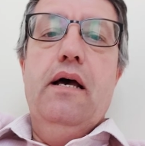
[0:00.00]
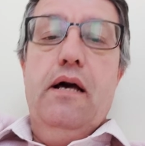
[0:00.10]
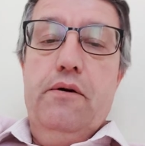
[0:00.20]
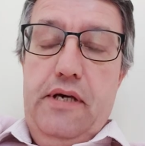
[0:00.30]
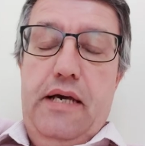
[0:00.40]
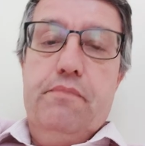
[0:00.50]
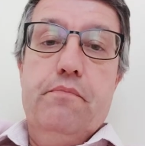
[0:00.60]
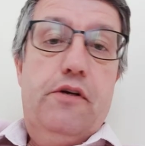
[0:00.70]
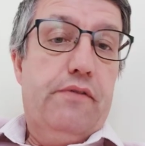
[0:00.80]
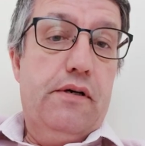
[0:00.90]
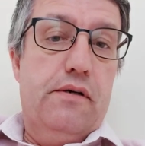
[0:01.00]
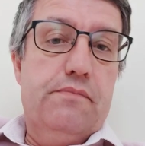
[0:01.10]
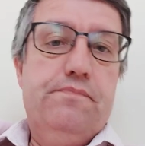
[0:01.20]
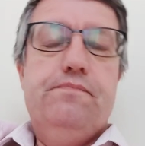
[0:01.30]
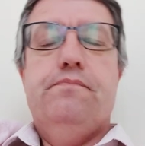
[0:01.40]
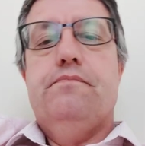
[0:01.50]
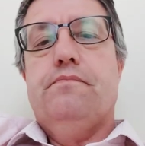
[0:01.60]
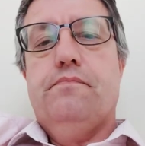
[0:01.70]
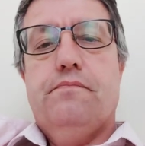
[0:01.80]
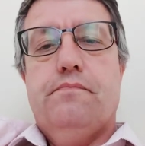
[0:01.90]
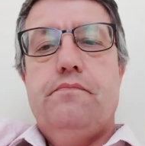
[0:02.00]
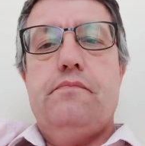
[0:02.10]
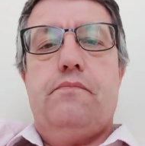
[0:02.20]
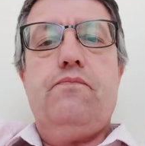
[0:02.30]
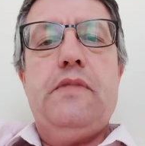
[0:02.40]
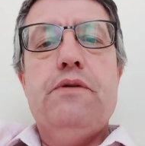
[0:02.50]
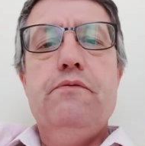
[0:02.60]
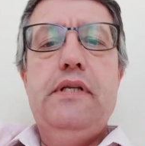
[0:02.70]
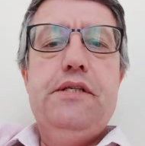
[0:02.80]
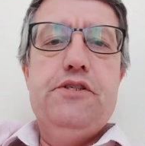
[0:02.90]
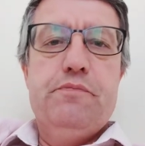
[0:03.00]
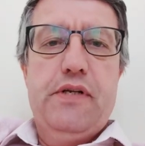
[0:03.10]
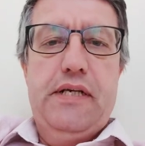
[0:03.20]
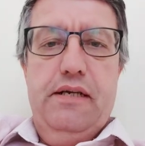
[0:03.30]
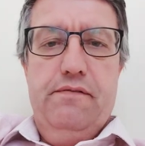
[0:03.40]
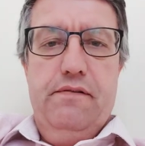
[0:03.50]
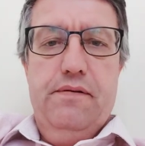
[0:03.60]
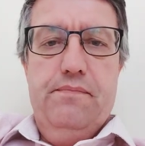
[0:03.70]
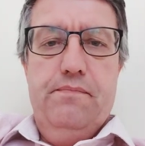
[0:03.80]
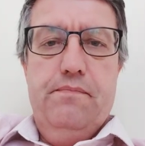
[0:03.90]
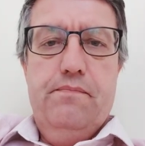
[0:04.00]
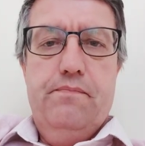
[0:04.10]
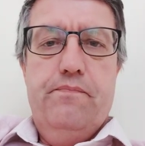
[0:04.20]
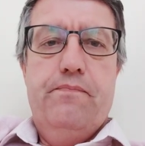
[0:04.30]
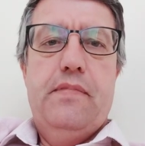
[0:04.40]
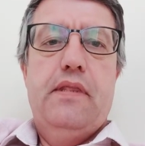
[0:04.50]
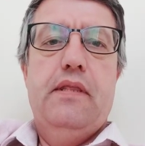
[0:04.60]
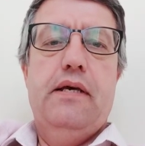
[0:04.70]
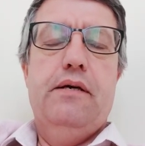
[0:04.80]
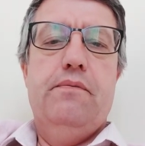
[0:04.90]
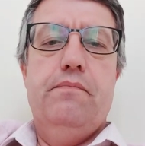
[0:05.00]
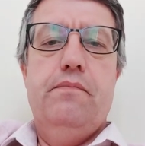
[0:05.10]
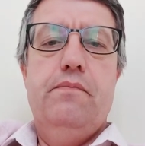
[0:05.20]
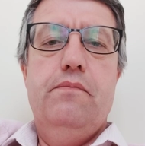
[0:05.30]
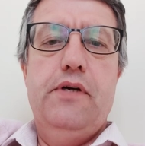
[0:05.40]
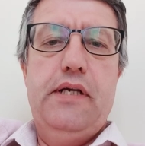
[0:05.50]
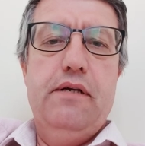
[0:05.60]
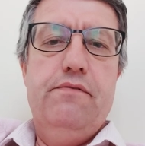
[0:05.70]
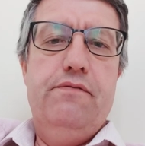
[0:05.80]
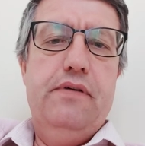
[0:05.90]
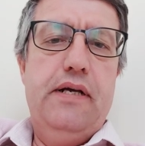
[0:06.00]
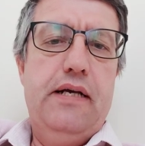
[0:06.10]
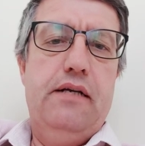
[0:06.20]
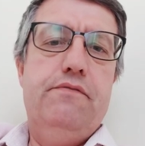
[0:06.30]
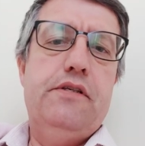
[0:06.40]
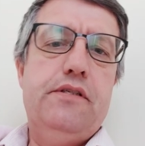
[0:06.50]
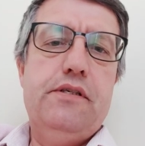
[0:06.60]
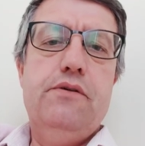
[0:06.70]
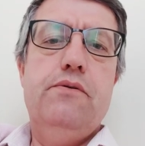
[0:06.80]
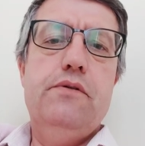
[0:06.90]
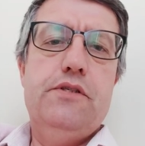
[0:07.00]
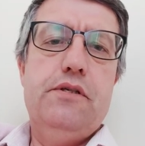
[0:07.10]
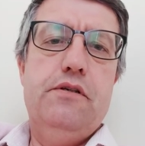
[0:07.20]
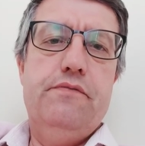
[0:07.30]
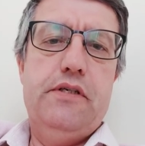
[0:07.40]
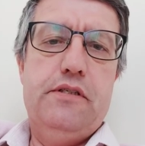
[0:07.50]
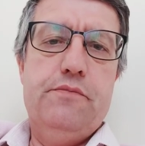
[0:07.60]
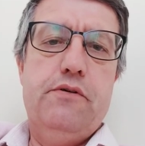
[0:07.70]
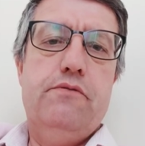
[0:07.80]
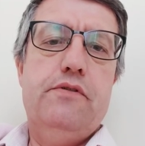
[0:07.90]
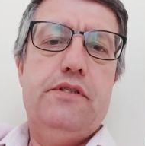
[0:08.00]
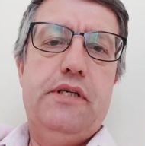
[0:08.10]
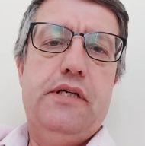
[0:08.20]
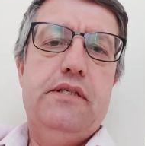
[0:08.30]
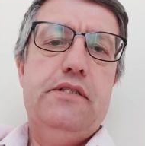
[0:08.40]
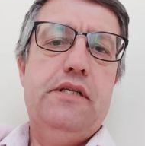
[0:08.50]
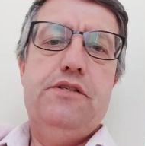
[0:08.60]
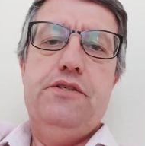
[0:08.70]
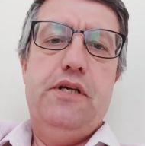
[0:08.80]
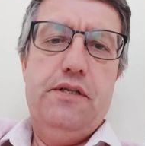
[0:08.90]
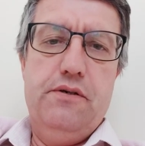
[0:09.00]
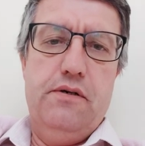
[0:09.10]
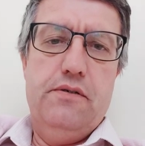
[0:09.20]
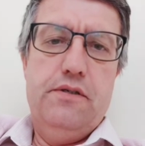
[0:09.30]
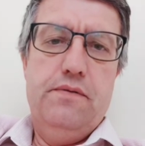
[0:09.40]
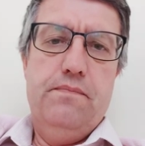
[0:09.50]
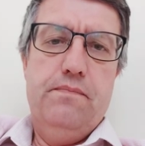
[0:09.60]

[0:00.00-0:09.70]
Okay, moving on. Religious belief. Now, we have had this as a cornerstone of our democracy since year dot.